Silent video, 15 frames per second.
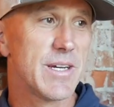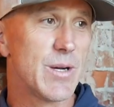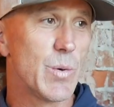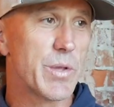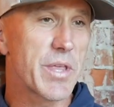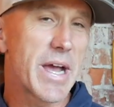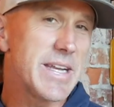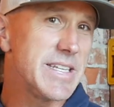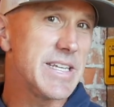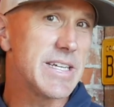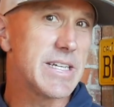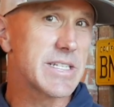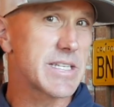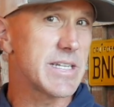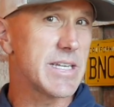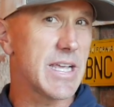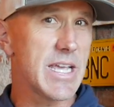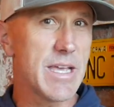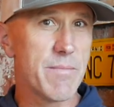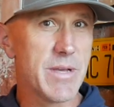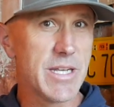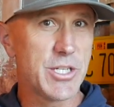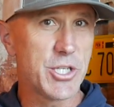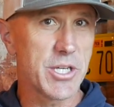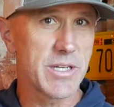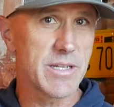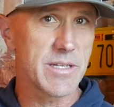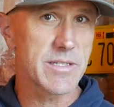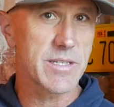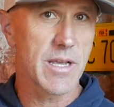with ideas and
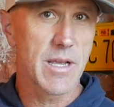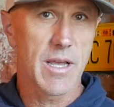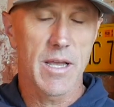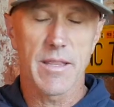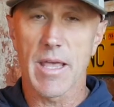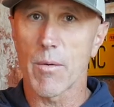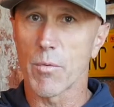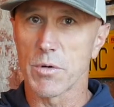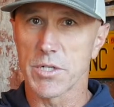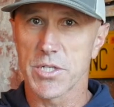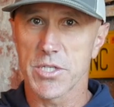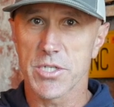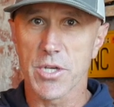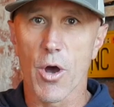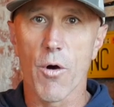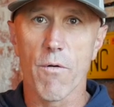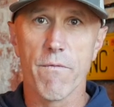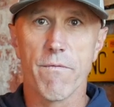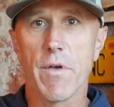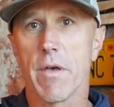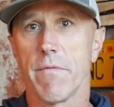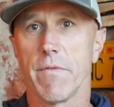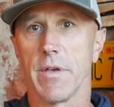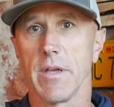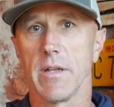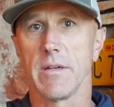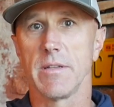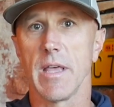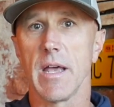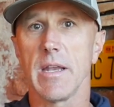images that were so
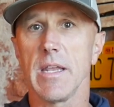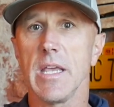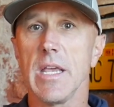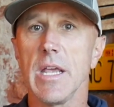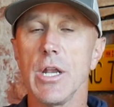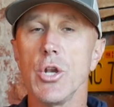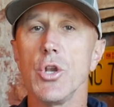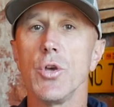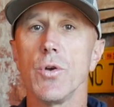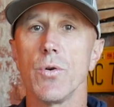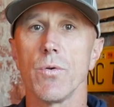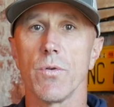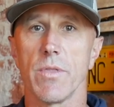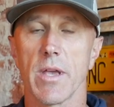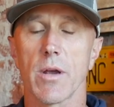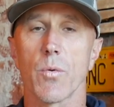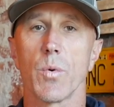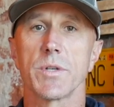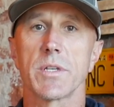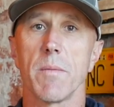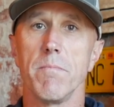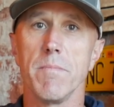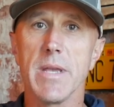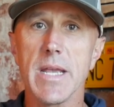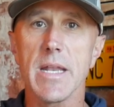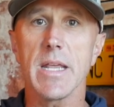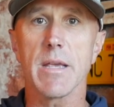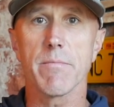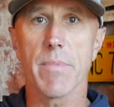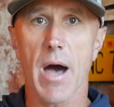vivid that he knew there was a
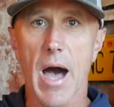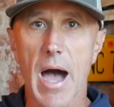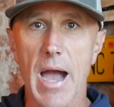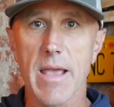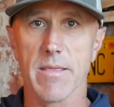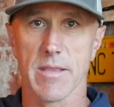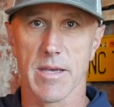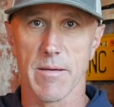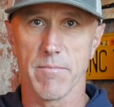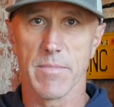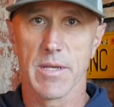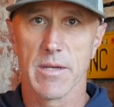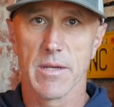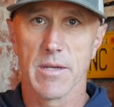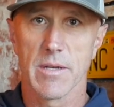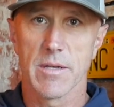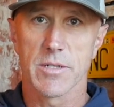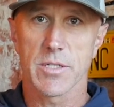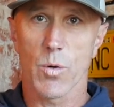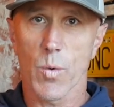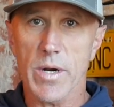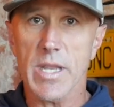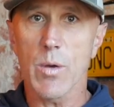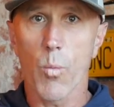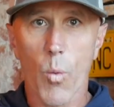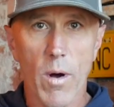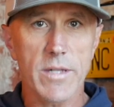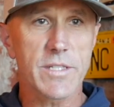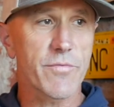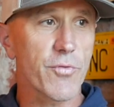meaning behind them. So what he
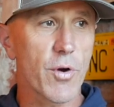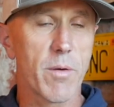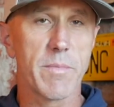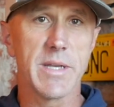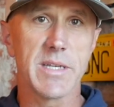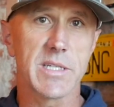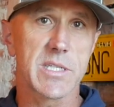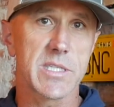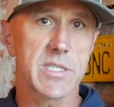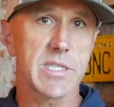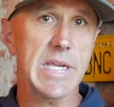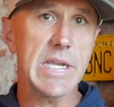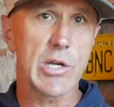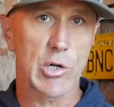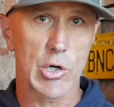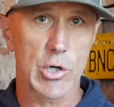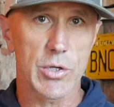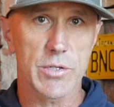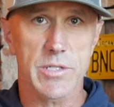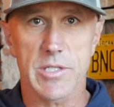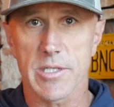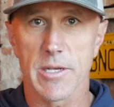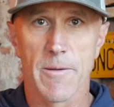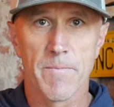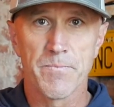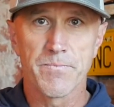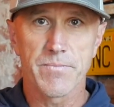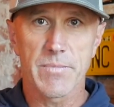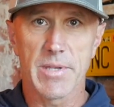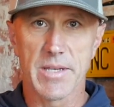wants from his seers
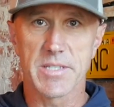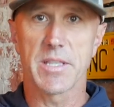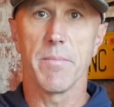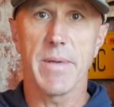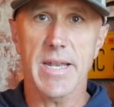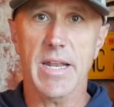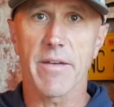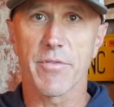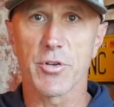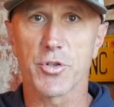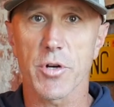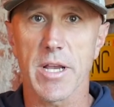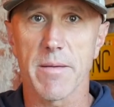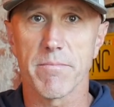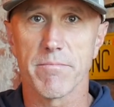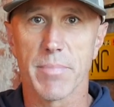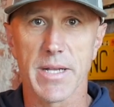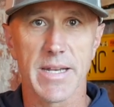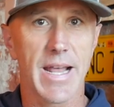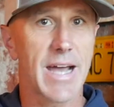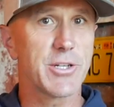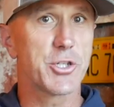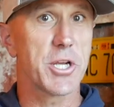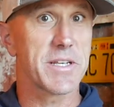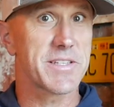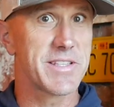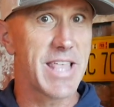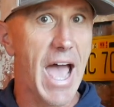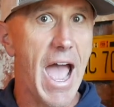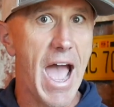is the meaning of the dream. But not
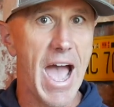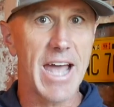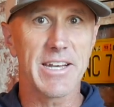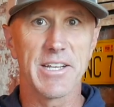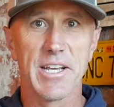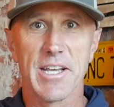just that,